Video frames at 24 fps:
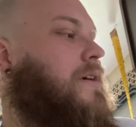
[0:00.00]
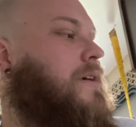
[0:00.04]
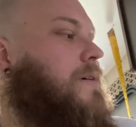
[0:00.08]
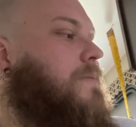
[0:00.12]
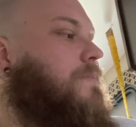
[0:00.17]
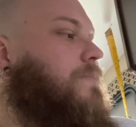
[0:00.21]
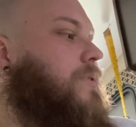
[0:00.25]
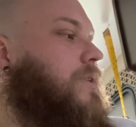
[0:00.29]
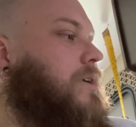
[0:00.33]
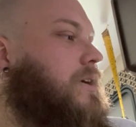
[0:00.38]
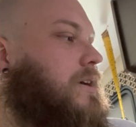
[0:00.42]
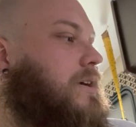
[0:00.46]

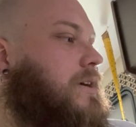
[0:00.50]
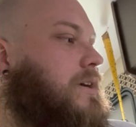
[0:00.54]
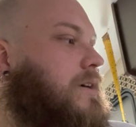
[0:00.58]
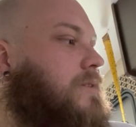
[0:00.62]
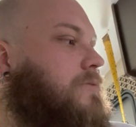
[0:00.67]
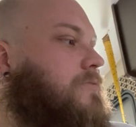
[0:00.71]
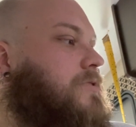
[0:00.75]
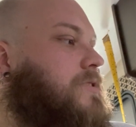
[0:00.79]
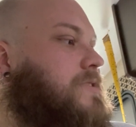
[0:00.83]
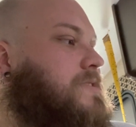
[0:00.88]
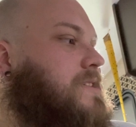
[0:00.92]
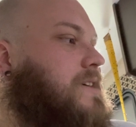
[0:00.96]

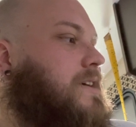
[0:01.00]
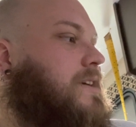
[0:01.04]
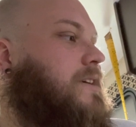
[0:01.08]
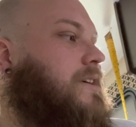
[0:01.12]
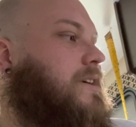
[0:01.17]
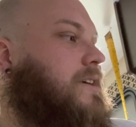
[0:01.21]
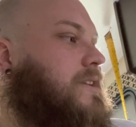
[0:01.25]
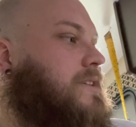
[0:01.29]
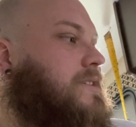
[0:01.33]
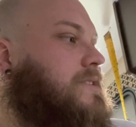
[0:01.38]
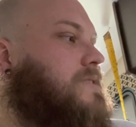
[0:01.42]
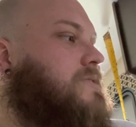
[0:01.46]
but once I can
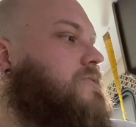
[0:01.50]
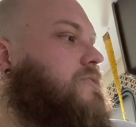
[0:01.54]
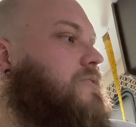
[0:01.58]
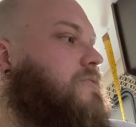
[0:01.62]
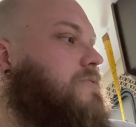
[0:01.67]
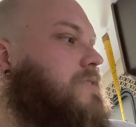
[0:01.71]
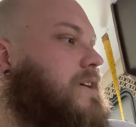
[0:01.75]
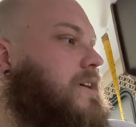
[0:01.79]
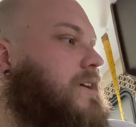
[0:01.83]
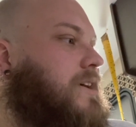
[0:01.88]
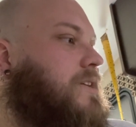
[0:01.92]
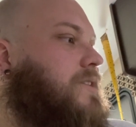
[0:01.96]
get it
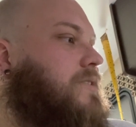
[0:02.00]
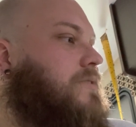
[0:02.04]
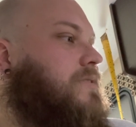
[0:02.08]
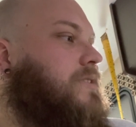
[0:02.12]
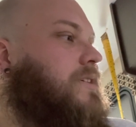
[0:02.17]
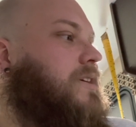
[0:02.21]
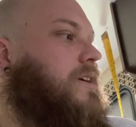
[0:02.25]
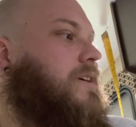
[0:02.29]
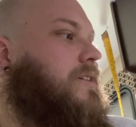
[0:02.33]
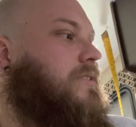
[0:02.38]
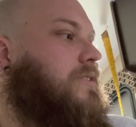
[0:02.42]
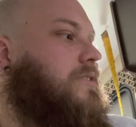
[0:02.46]
slowed down
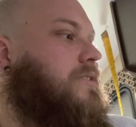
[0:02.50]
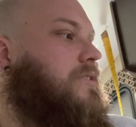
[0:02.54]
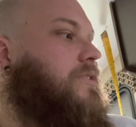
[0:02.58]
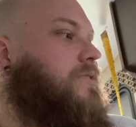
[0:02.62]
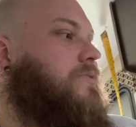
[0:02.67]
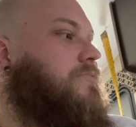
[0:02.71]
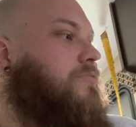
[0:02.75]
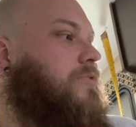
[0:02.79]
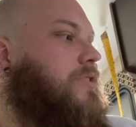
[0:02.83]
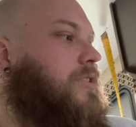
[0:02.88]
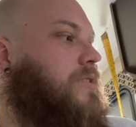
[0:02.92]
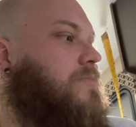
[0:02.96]
and get like
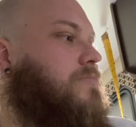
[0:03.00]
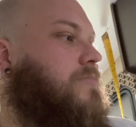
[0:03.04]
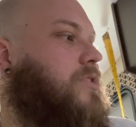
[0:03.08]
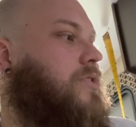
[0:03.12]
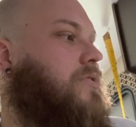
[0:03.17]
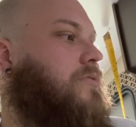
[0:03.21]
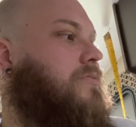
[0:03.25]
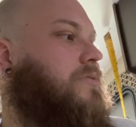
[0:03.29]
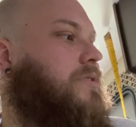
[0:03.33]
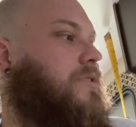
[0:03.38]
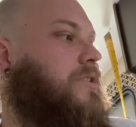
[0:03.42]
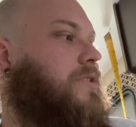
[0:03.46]
good rhythm
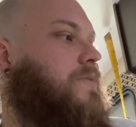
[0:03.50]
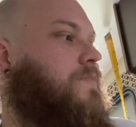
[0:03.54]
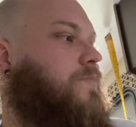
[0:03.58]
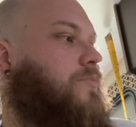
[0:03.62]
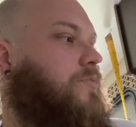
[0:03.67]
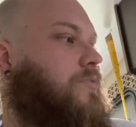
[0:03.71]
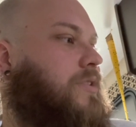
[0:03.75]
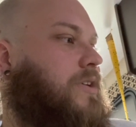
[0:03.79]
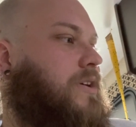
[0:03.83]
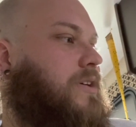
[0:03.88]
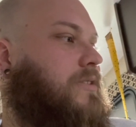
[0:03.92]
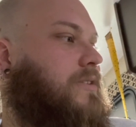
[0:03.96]
going, a good
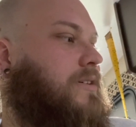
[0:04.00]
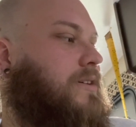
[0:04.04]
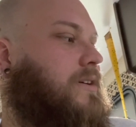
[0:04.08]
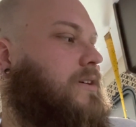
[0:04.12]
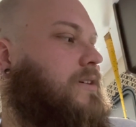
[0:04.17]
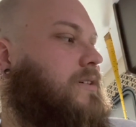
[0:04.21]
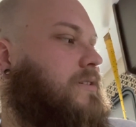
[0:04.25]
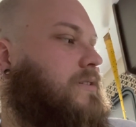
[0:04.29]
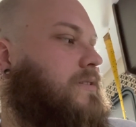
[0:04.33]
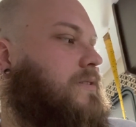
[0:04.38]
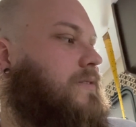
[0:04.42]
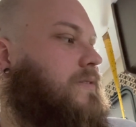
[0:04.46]

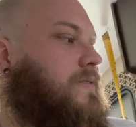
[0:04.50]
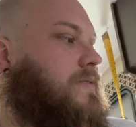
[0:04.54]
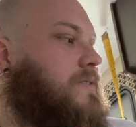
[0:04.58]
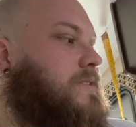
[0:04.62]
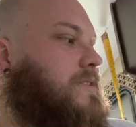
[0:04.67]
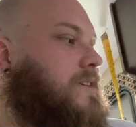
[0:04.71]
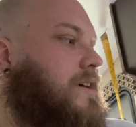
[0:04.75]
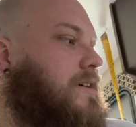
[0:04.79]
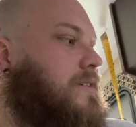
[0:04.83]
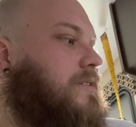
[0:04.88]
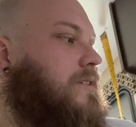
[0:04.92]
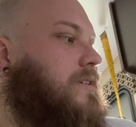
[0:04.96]
breathing
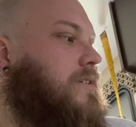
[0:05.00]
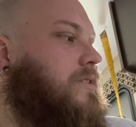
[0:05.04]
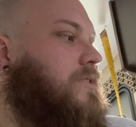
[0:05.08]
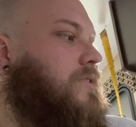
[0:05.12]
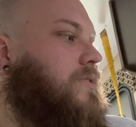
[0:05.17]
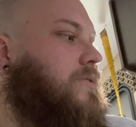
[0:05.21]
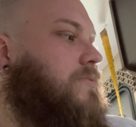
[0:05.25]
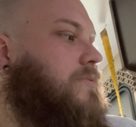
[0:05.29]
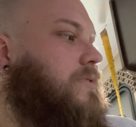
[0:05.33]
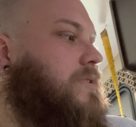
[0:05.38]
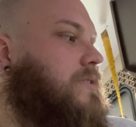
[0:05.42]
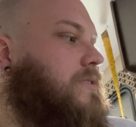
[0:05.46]
technique
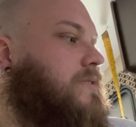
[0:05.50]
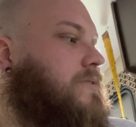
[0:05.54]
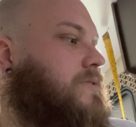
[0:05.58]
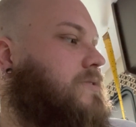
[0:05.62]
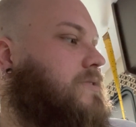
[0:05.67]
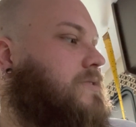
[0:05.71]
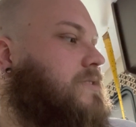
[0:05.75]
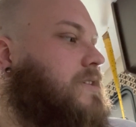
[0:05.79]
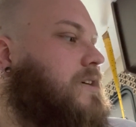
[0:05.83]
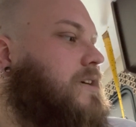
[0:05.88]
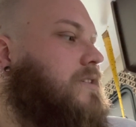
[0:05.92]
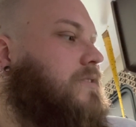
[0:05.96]
going,
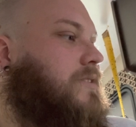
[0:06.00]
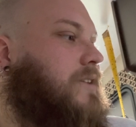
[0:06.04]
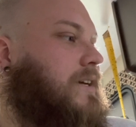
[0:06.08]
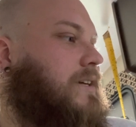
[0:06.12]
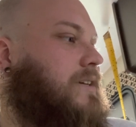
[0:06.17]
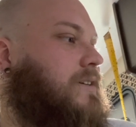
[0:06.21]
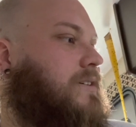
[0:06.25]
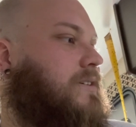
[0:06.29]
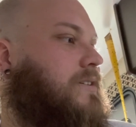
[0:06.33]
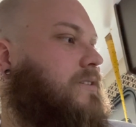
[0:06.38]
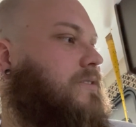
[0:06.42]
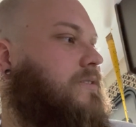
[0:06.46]
just kind of
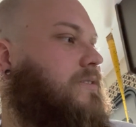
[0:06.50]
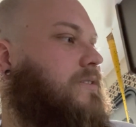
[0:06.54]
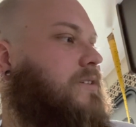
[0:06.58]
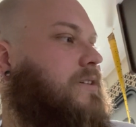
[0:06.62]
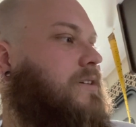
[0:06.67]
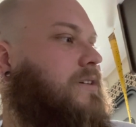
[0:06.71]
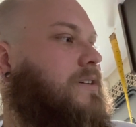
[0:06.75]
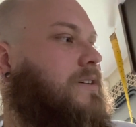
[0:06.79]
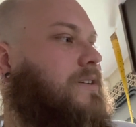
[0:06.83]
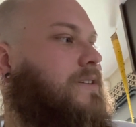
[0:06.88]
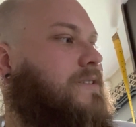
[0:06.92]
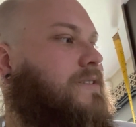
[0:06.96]
like a
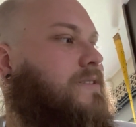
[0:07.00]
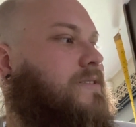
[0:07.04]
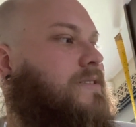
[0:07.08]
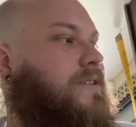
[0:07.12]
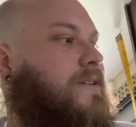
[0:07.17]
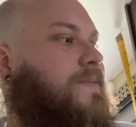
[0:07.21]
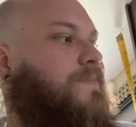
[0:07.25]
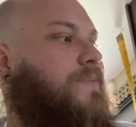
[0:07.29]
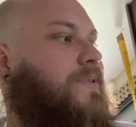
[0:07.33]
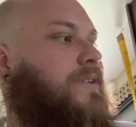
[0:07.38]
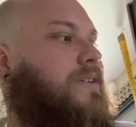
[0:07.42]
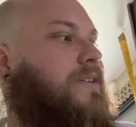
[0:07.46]

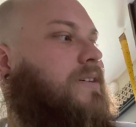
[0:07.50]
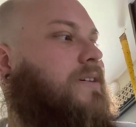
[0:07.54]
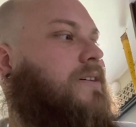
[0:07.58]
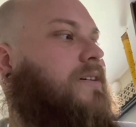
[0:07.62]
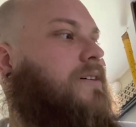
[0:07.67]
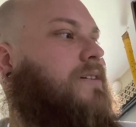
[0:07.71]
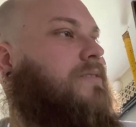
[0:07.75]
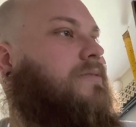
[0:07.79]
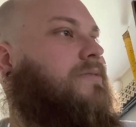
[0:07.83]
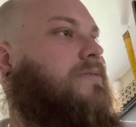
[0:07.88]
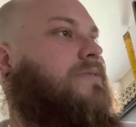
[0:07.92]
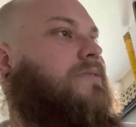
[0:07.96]
sipping
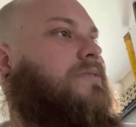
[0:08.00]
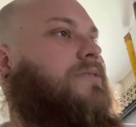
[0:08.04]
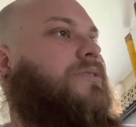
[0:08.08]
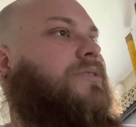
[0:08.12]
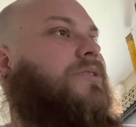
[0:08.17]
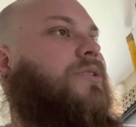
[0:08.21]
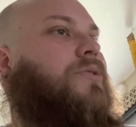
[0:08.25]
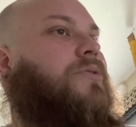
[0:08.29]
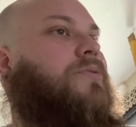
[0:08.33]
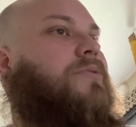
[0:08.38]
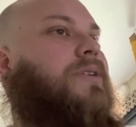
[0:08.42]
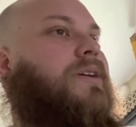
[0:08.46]
it,
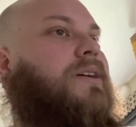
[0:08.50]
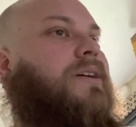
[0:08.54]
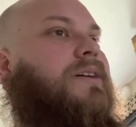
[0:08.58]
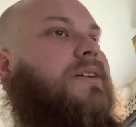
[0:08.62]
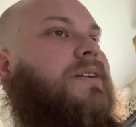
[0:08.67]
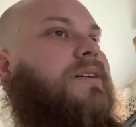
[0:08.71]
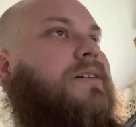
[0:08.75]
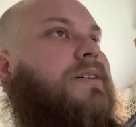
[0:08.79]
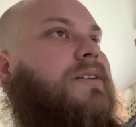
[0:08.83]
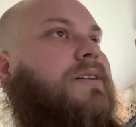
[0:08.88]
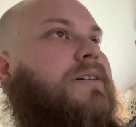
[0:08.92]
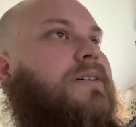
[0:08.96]
holding
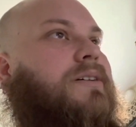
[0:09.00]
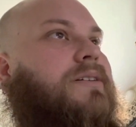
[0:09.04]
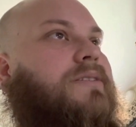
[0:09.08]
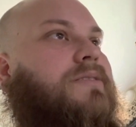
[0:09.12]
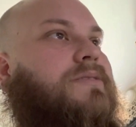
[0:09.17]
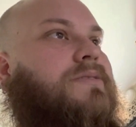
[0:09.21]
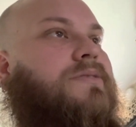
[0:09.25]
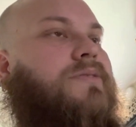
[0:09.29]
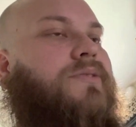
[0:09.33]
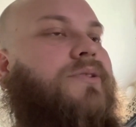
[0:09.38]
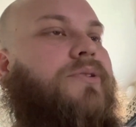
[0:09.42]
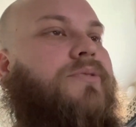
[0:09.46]

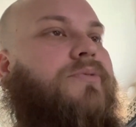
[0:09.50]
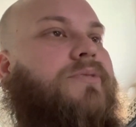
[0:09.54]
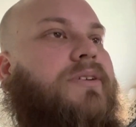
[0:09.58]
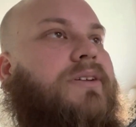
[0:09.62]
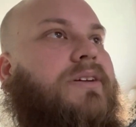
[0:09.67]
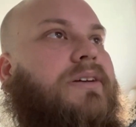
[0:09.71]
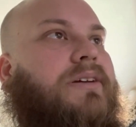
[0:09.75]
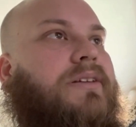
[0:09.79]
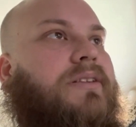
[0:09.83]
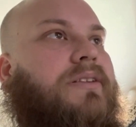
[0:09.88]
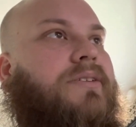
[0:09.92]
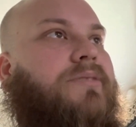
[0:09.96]
it
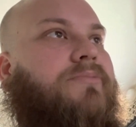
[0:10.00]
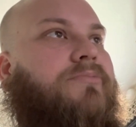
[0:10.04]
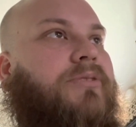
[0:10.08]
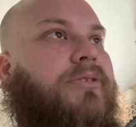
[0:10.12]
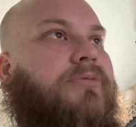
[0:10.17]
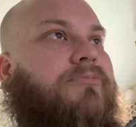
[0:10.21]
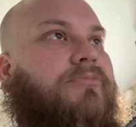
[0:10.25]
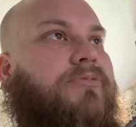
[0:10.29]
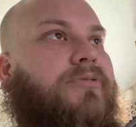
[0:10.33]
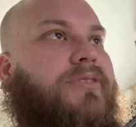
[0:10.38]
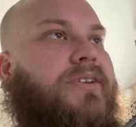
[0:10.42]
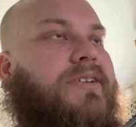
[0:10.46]
slowly, and then like
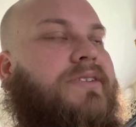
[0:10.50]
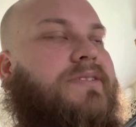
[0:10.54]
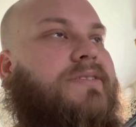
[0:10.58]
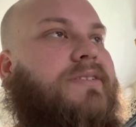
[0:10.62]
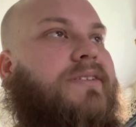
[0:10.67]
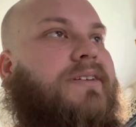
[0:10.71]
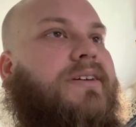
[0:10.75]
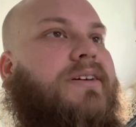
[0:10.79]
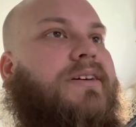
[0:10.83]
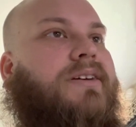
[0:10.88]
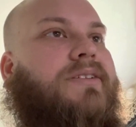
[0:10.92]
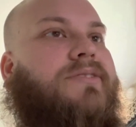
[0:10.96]

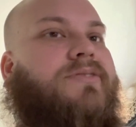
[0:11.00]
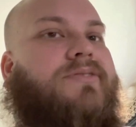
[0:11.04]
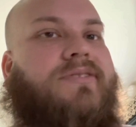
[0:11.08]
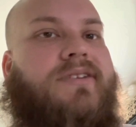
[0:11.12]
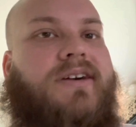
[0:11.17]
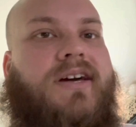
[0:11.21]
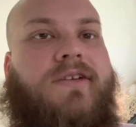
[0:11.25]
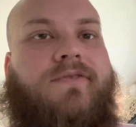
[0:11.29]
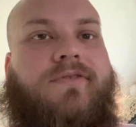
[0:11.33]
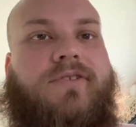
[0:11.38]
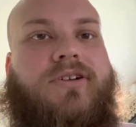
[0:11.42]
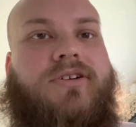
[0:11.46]
releasing it, just
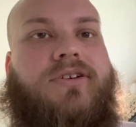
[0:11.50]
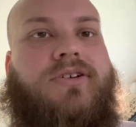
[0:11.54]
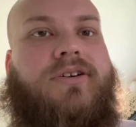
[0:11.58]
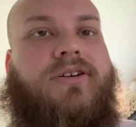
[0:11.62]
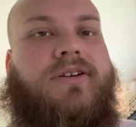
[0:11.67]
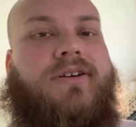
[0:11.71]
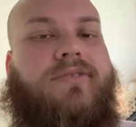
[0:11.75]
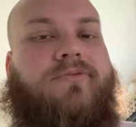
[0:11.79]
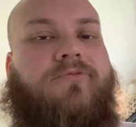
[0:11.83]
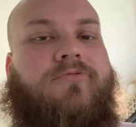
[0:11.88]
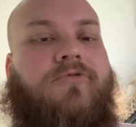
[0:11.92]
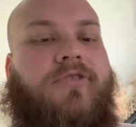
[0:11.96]
kind of a
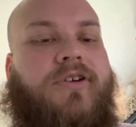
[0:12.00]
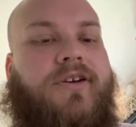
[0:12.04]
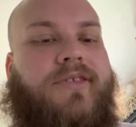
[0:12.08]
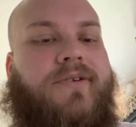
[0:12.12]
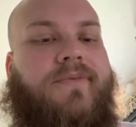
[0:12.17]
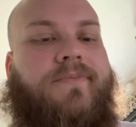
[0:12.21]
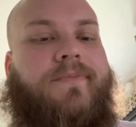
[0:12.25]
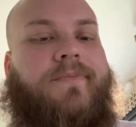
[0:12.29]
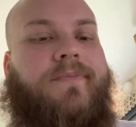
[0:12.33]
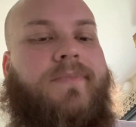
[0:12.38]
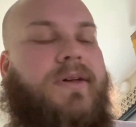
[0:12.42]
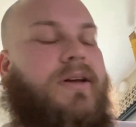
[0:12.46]
good
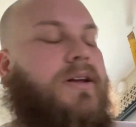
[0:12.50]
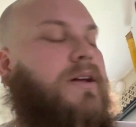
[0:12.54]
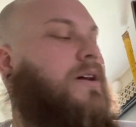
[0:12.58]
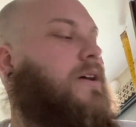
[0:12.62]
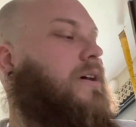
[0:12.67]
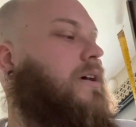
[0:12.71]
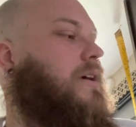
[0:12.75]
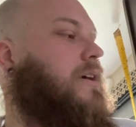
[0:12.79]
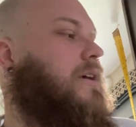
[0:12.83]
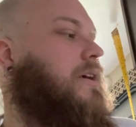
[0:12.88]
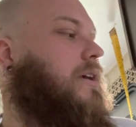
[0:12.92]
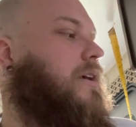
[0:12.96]
rhythm.
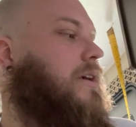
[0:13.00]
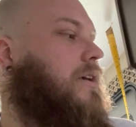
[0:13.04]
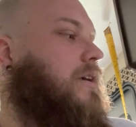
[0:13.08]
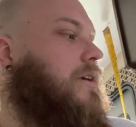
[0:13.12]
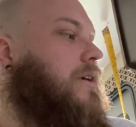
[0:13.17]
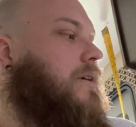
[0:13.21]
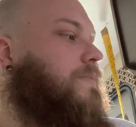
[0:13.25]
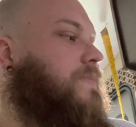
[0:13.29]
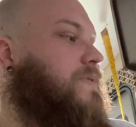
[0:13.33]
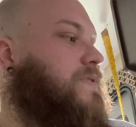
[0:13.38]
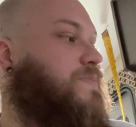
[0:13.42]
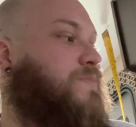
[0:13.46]

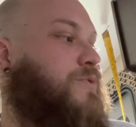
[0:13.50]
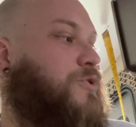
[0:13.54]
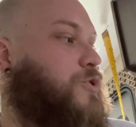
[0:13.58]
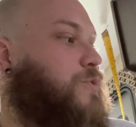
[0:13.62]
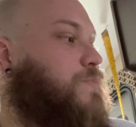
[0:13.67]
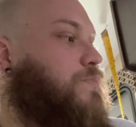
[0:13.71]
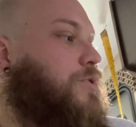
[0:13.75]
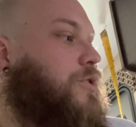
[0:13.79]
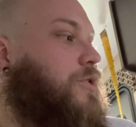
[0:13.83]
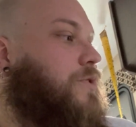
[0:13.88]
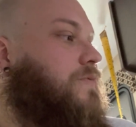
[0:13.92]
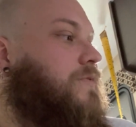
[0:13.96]
It
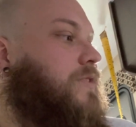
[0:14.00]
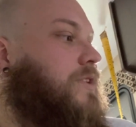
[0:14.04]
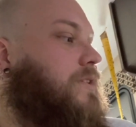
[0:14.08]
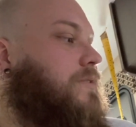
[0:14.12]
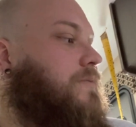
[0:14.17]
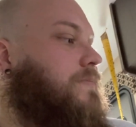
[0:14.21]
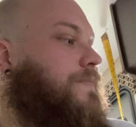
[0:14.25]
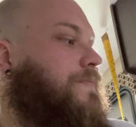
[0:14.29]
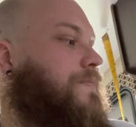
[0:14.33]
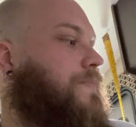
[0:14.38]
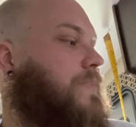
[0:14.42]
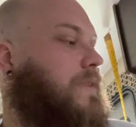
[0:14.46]
smokes
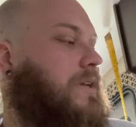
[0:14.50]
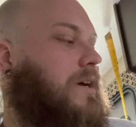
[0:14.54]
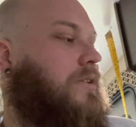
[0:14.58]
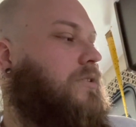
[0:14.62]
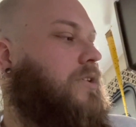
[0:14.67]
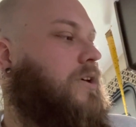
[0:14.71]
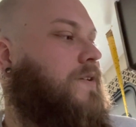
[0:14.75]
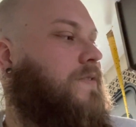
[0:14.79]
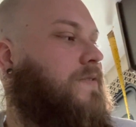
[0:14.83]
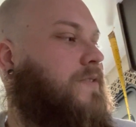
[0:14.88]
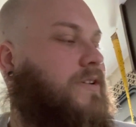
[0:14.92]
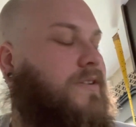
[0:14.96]
perfect. I
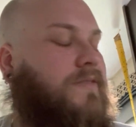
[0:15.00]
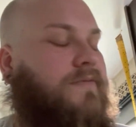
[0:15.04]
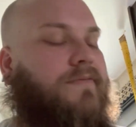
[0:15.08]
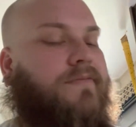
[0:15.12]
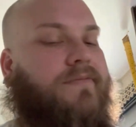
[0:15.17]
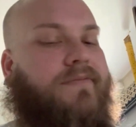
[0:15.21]
love it.